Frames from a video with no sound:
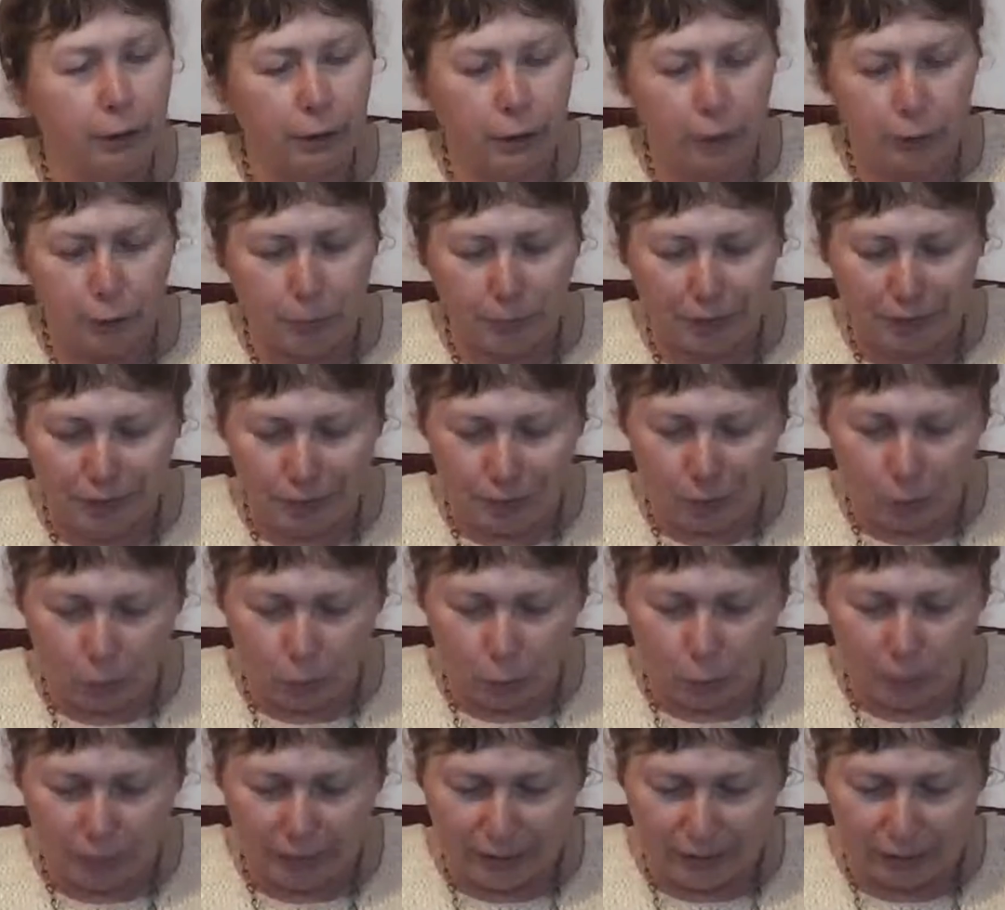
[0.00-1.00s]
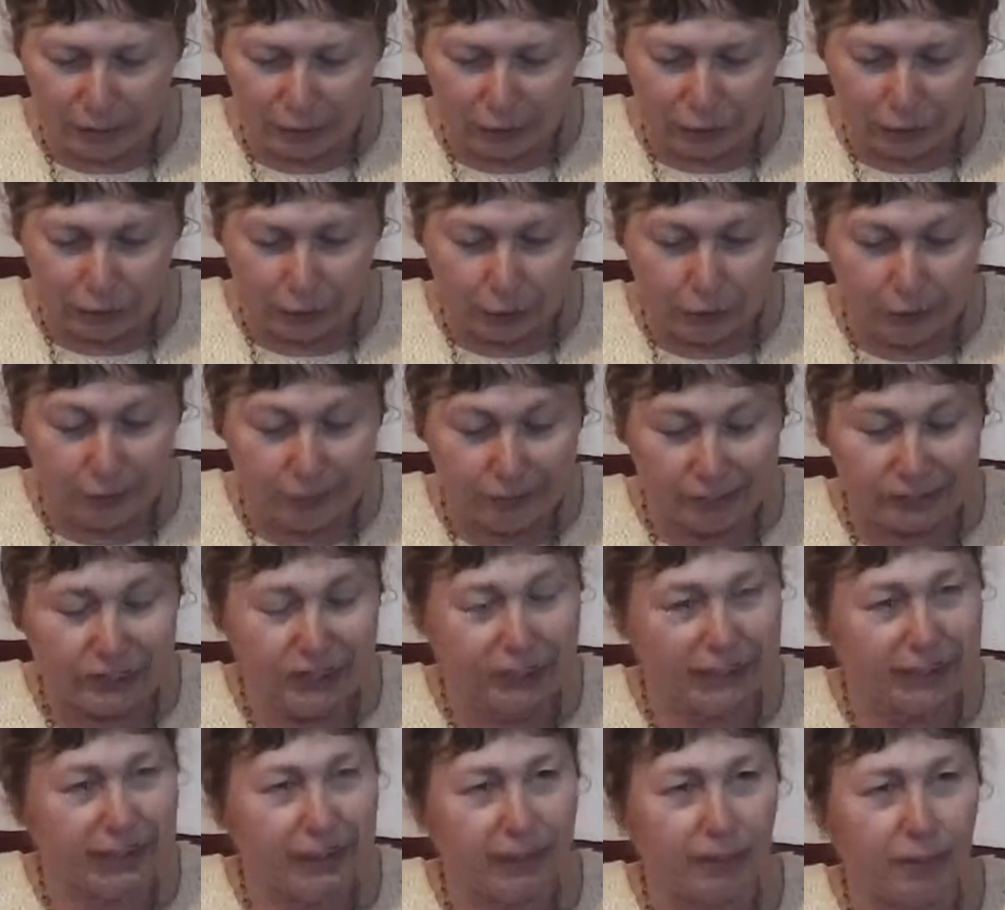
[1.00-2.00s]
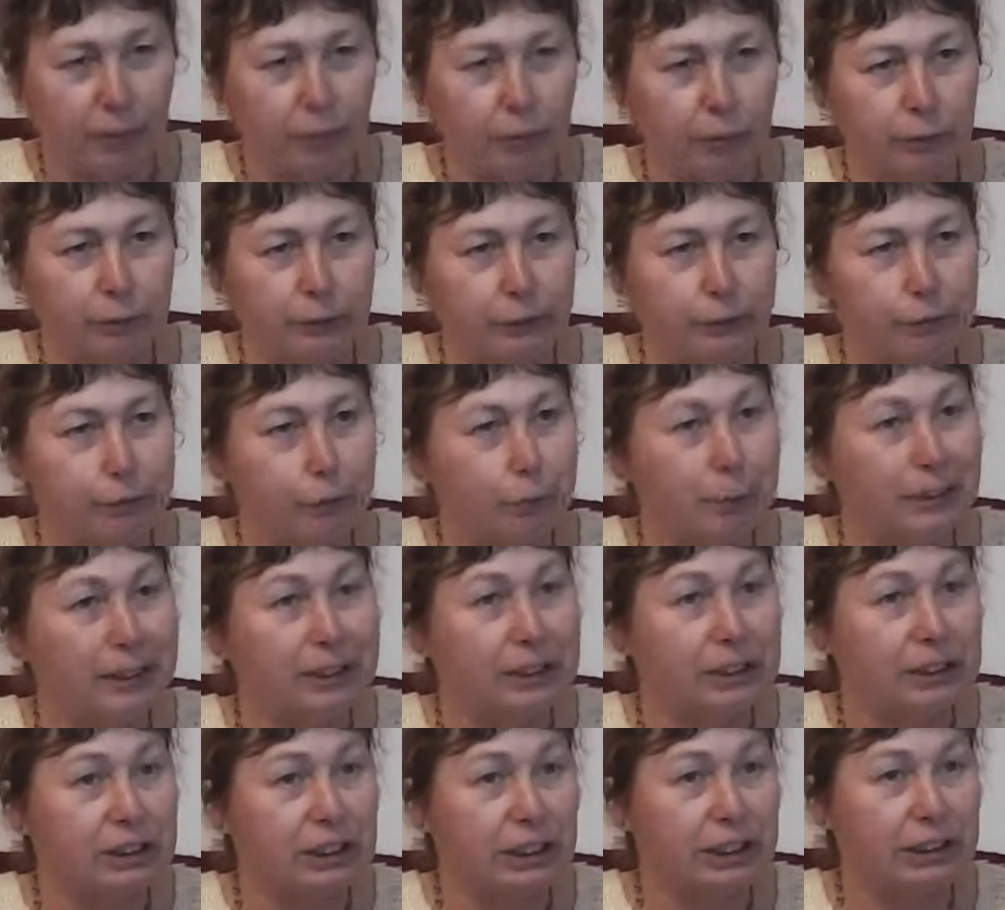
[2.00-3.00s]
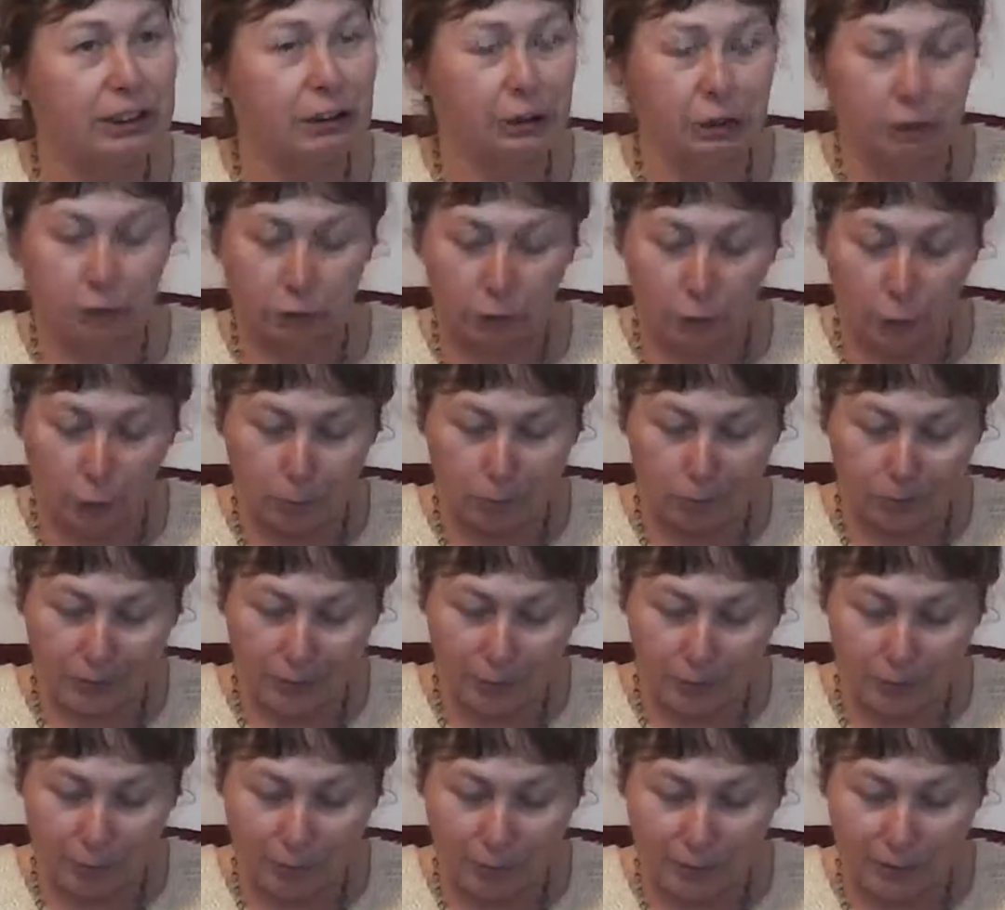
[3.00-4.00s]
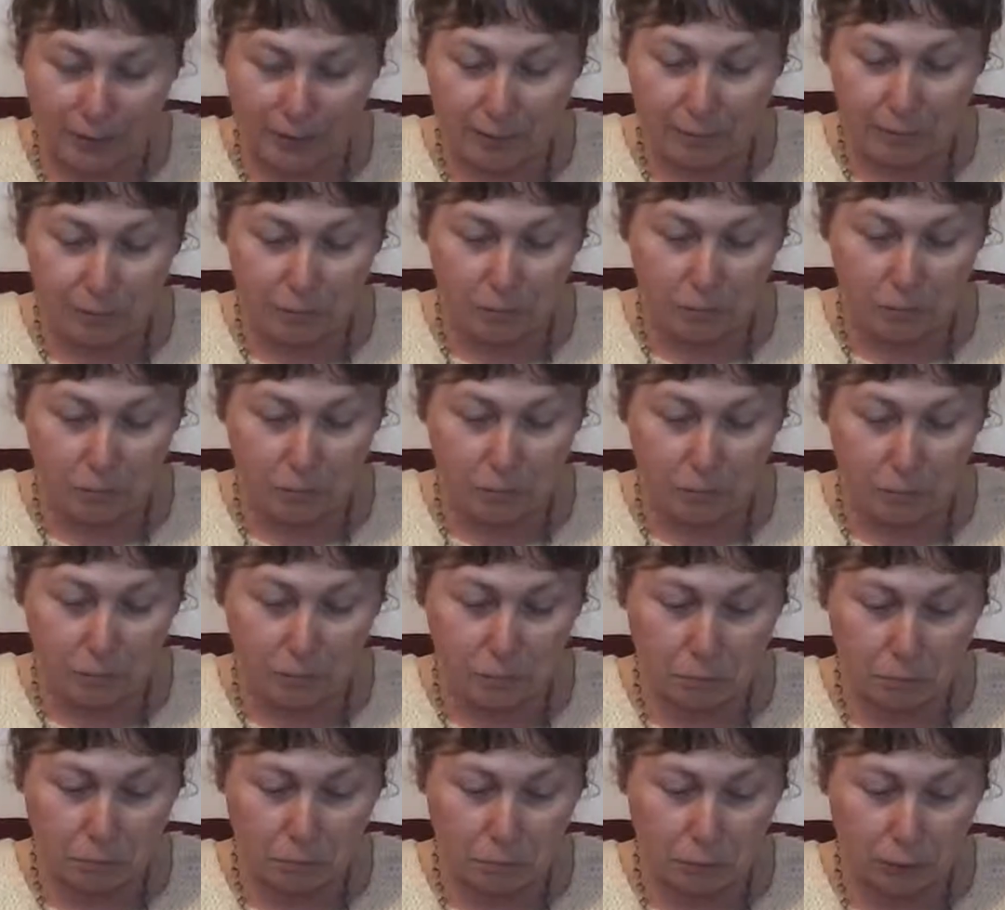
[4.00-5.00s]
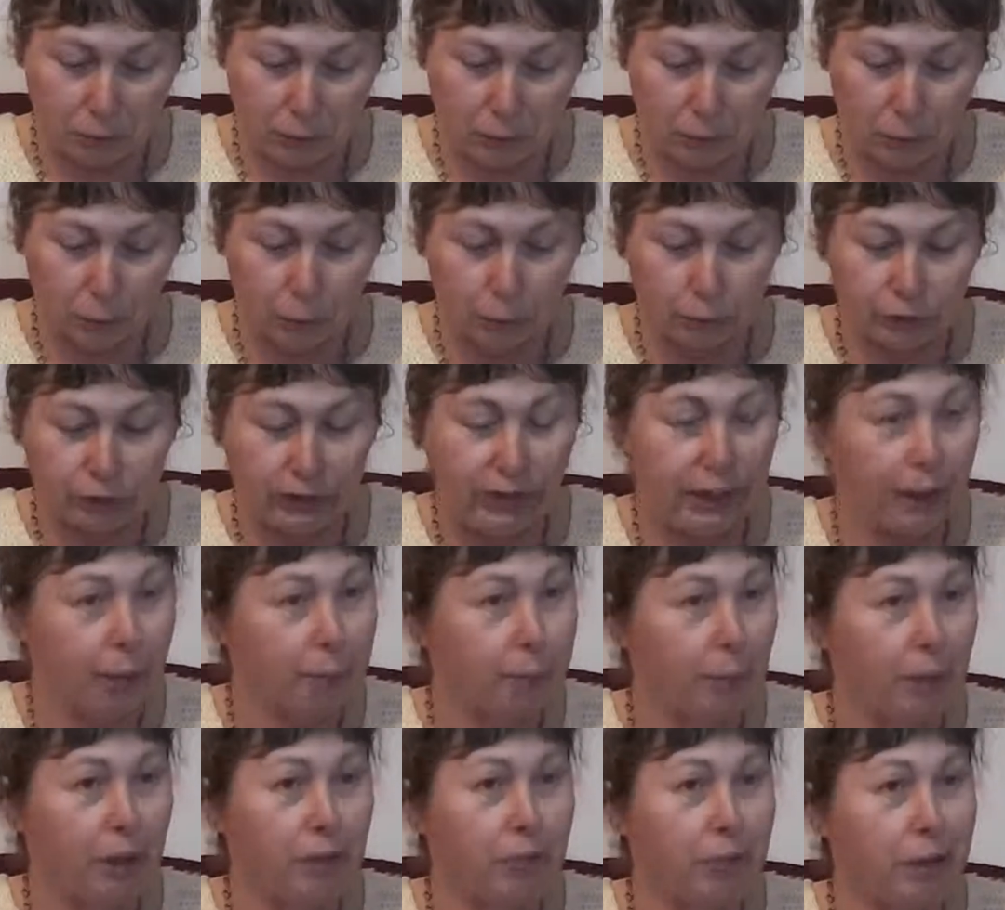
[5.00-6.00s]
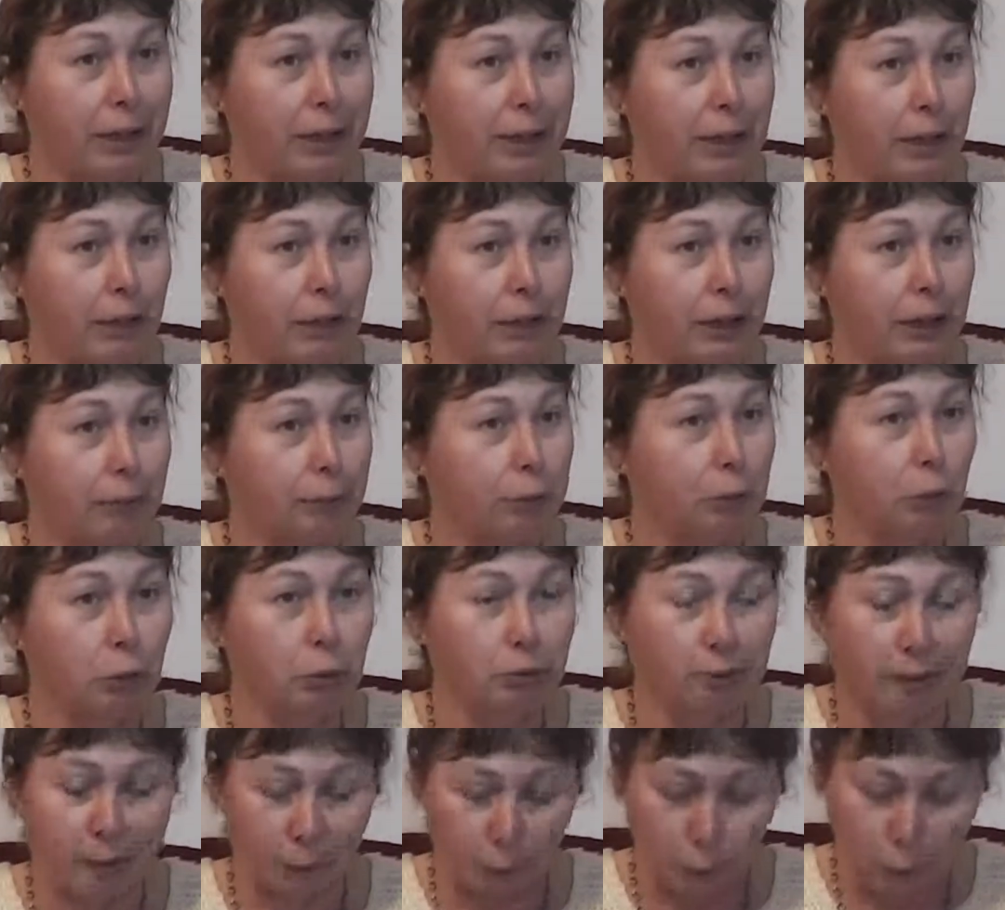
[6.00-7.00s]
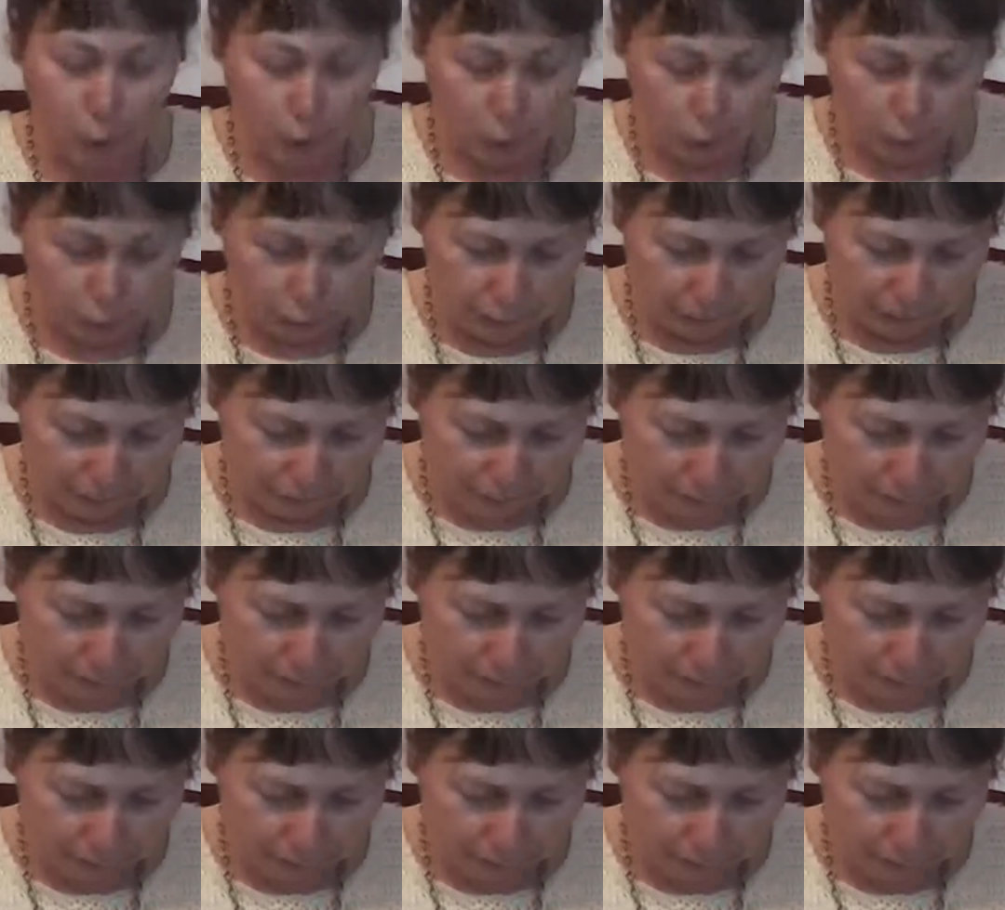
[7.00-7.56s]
you may recall just earlier I said how there are repeater stations operated by, or set up by radio clubs all around the world.